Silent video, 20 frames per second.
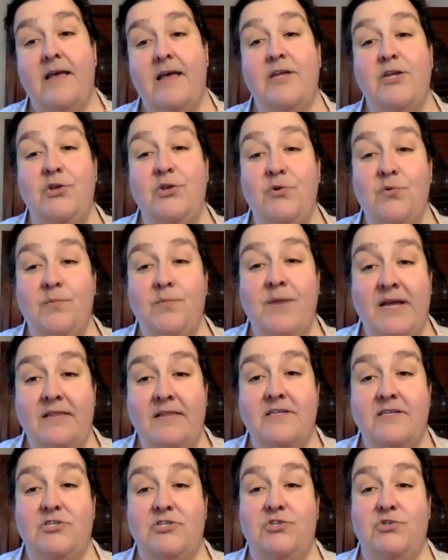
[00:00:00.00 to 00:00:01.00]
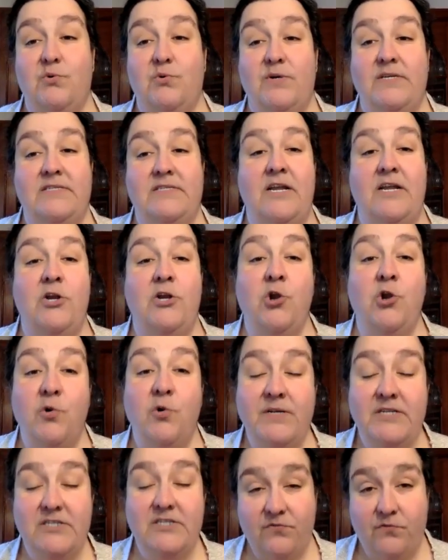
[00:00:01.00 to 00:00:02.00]
You made this choice, and
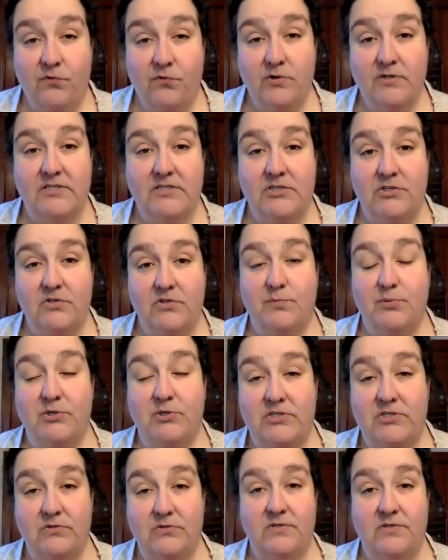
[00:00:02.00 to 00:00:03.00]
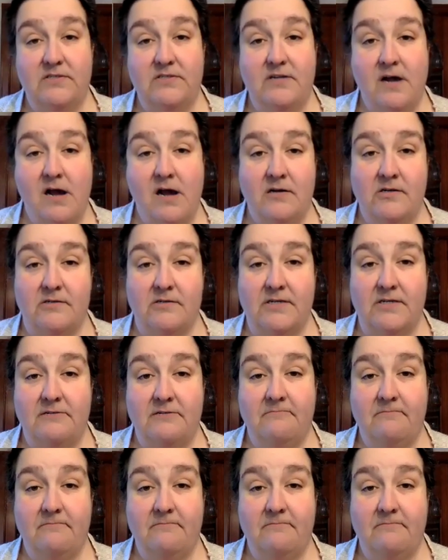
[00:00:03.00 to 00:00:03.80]
nobody is forcing you to pursue this doctorate.